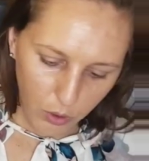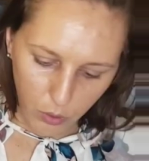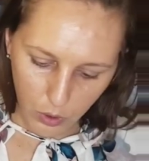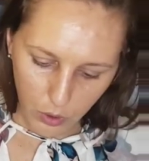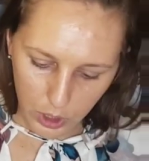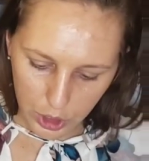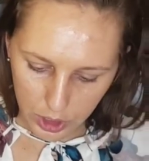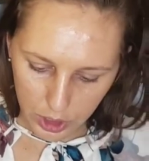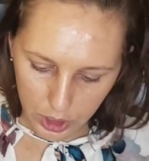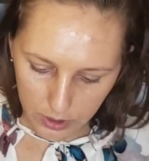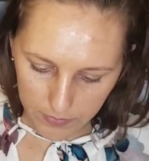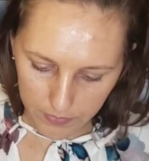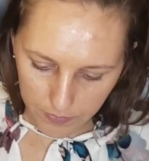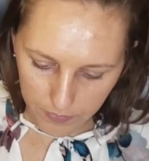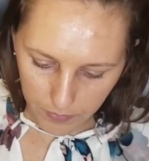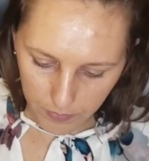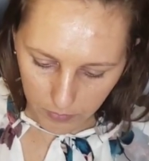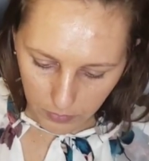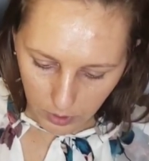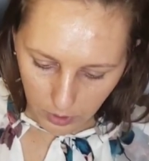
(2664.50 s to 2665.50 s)
Question.
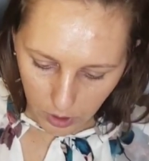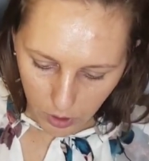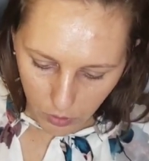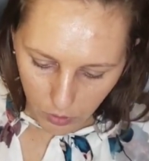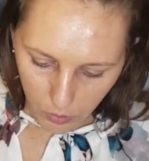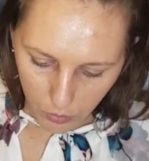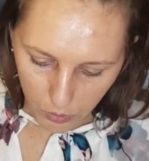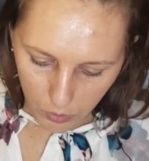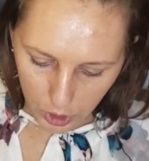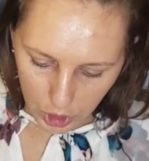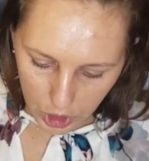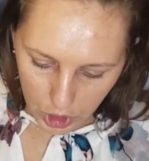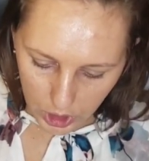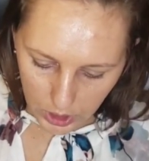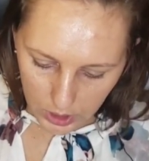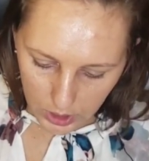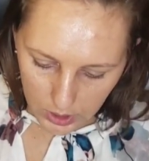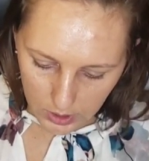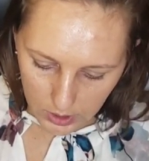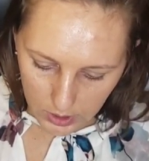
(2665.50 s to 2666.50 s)
Which
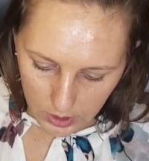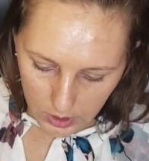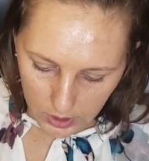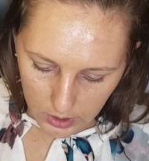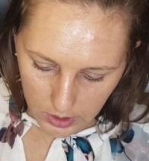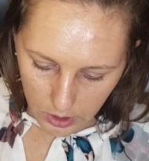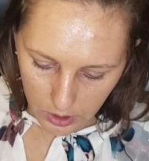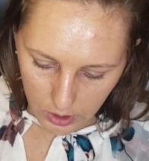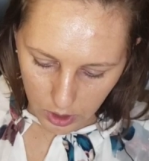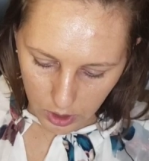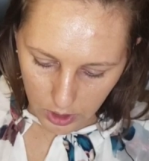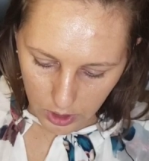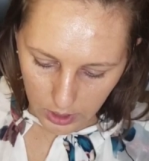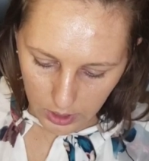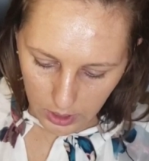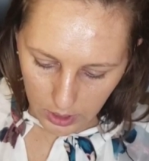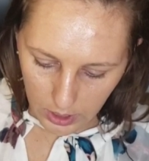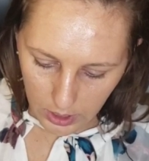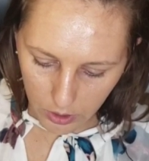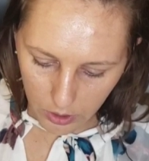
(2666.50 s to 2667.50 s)
is considered
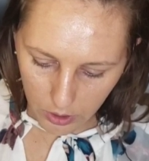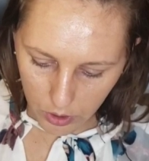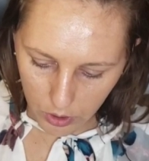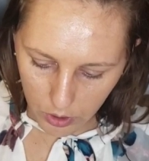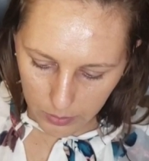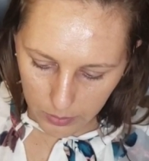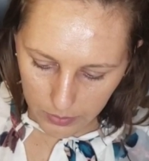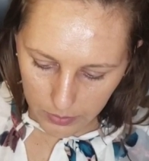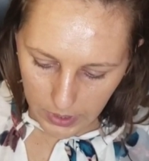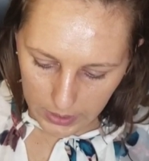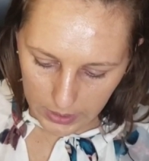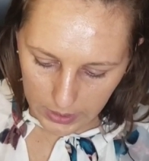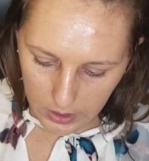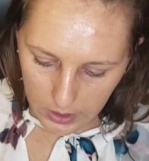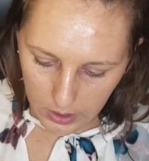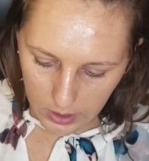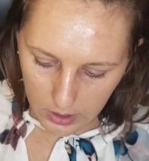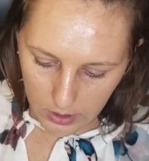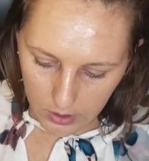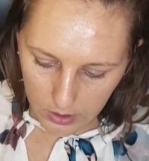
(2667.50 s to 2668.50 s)
a good
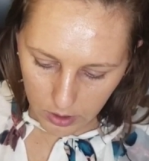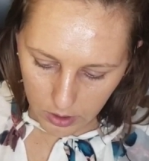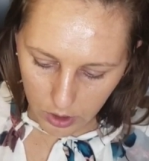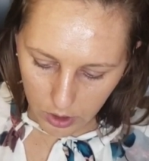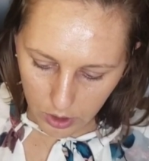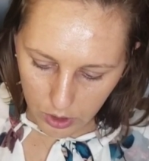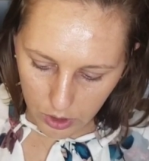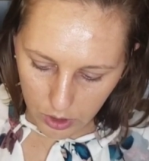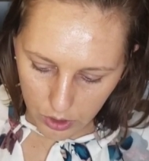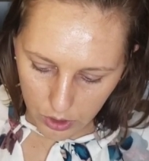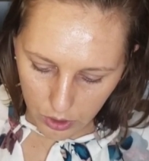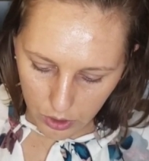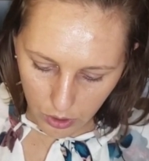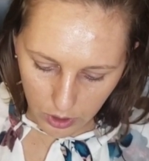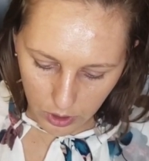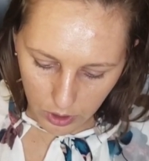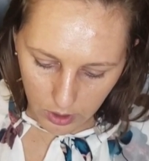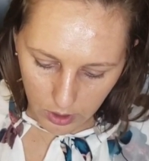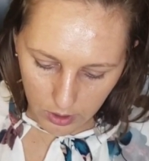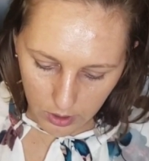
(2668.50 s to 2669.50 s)
practice
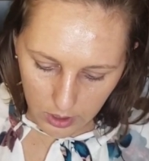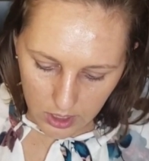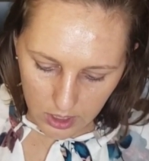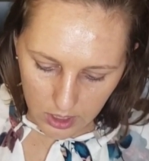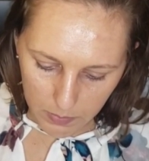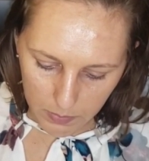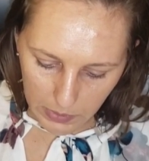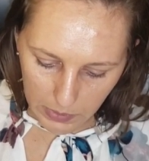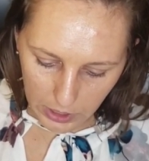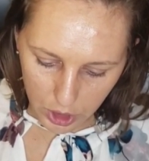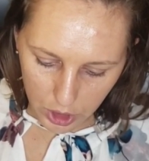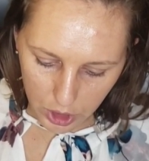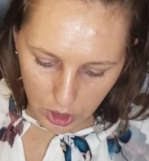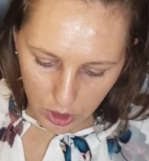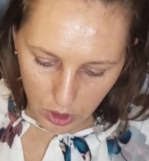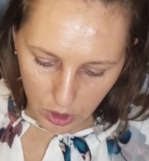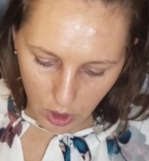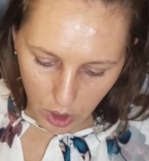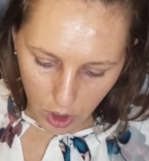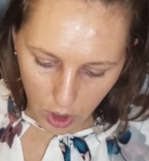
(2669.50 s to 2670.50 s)
concerning the
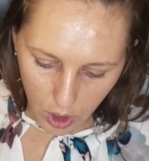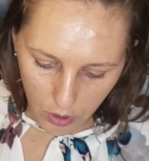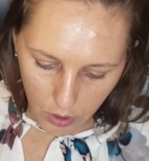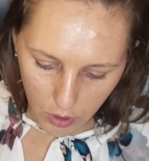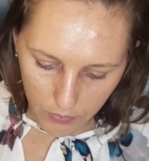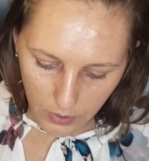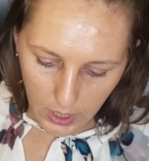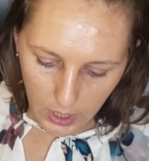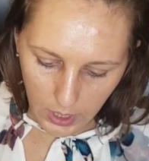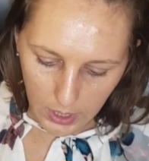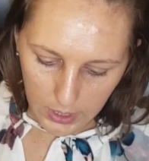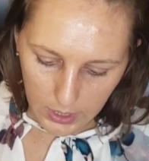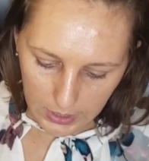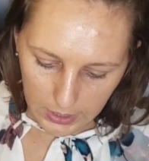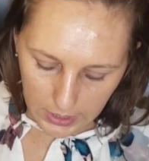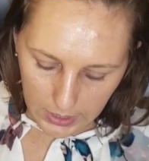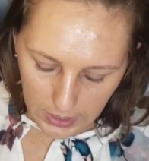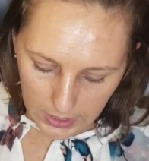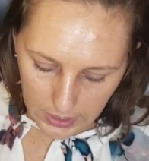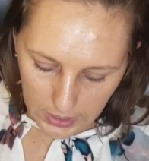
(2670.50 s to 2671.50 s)
inspection of
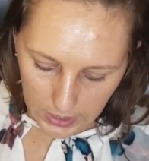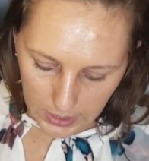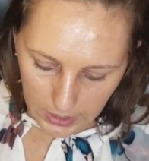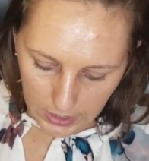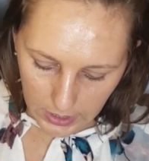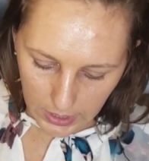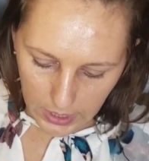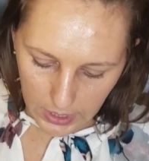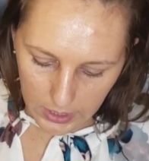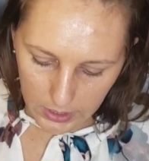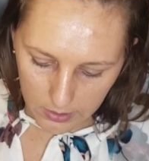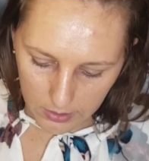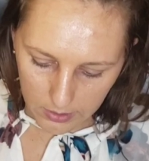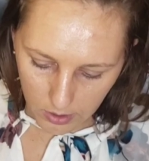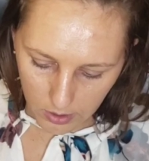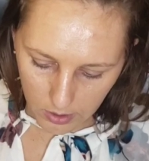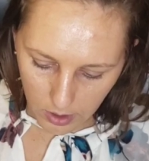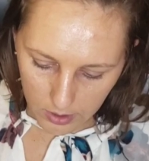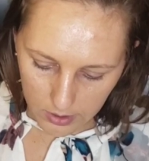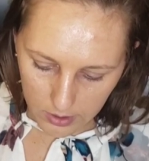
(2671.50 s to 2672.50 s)
heating and
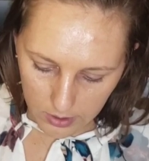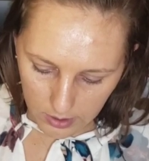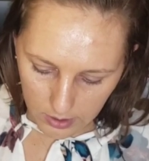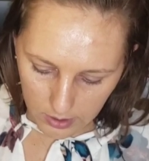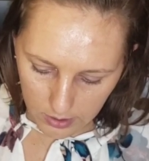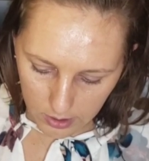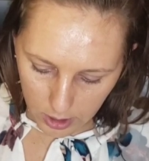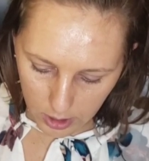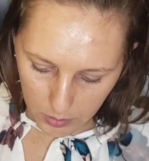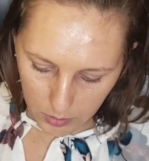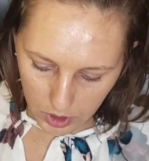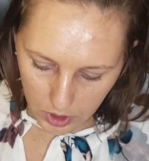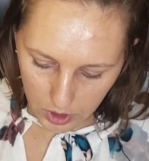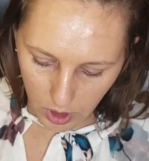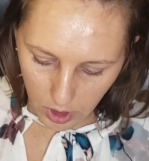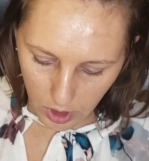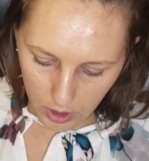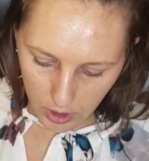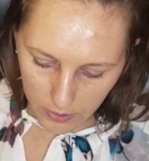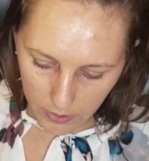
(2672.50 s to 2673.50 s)
exhaust systems
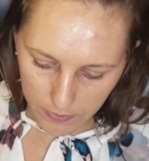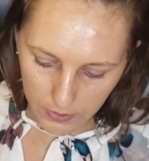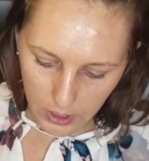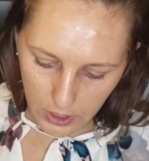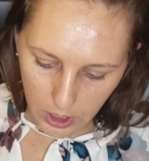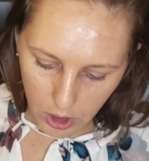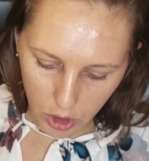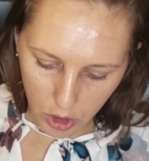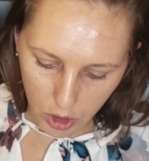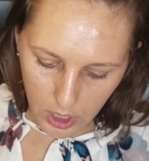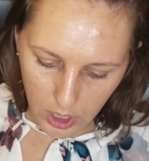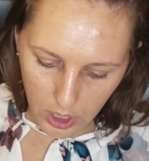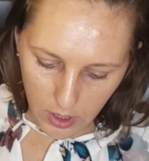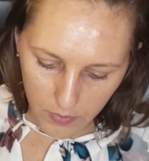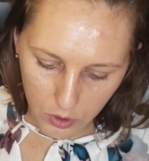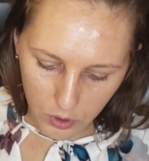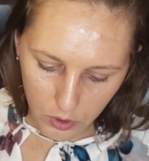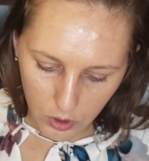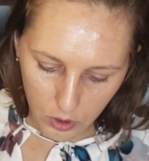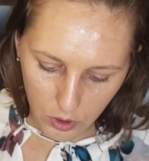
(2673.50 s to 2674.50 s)
of
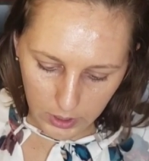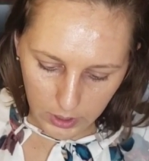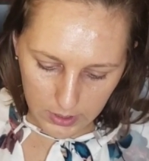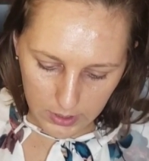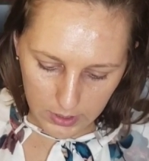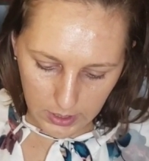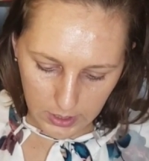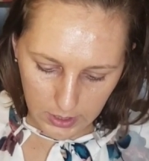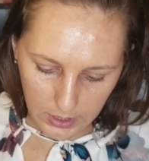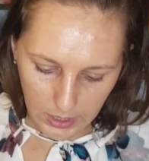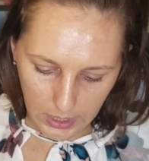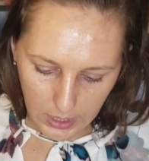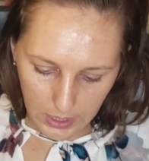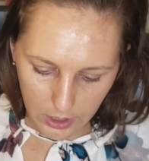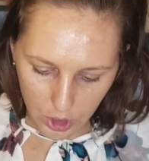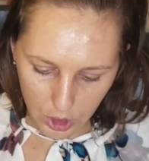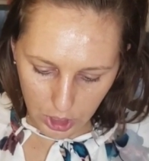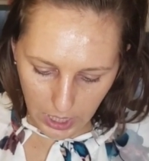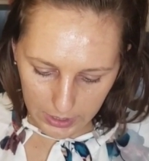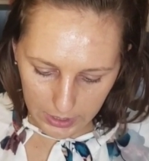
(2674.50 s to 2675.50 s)
aircraft utilizing a
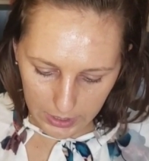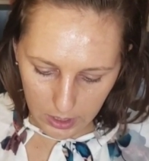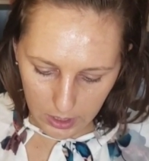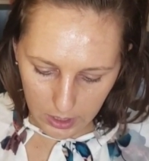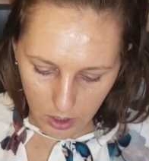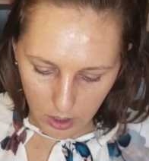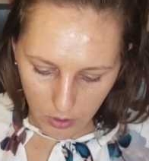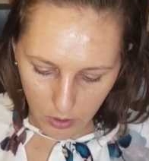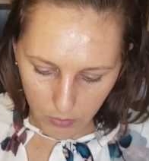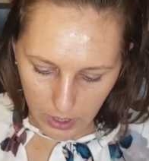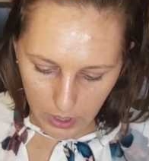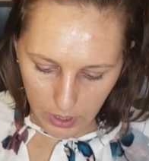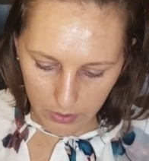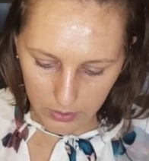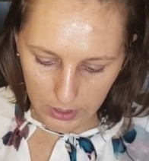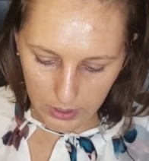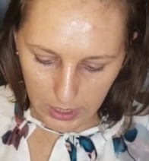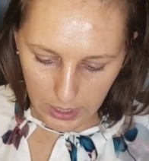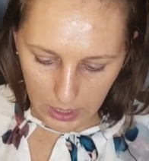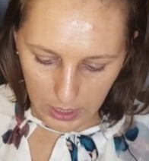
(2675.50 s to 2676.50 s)
jacket around
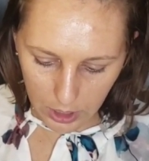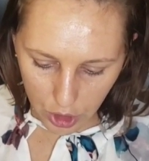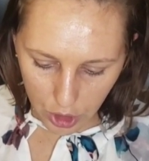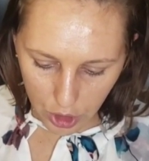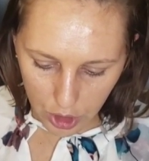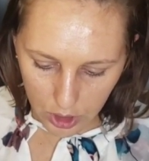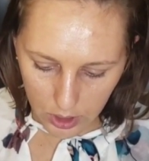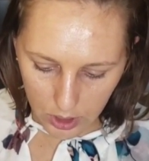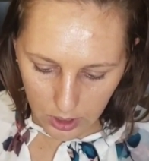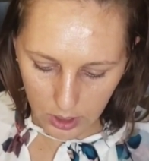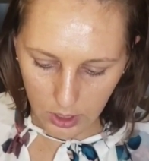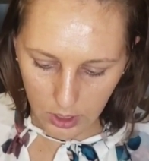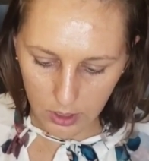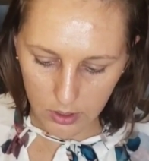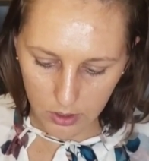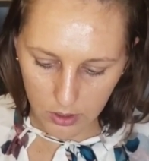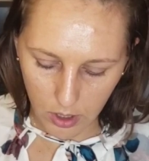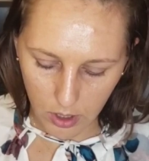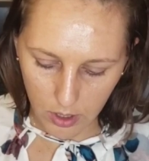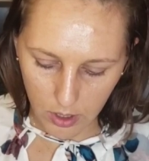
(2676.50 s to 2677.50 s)
the engine
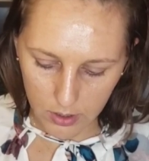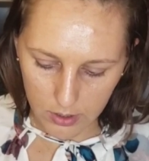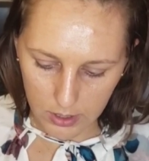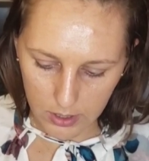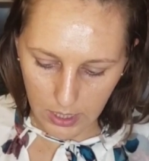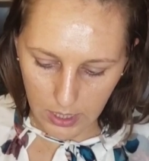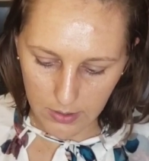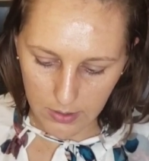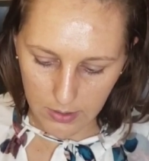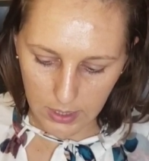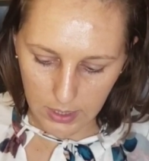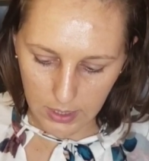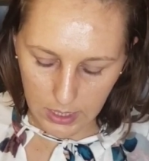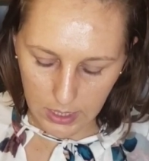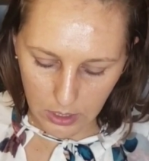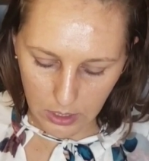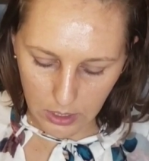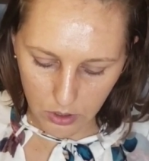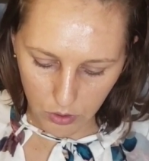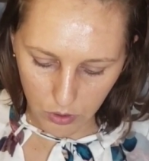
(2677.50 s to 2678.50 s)
exhaust as a
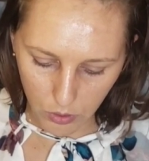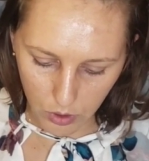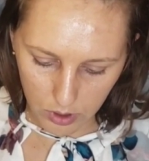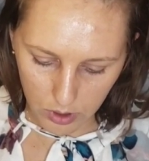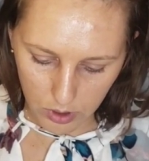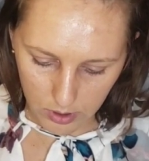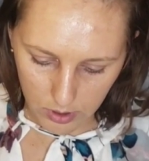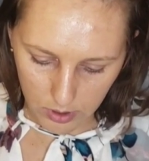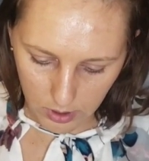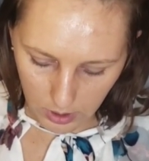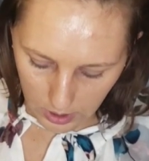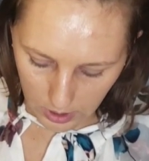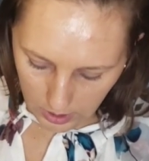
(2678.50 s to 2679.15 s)
heat source?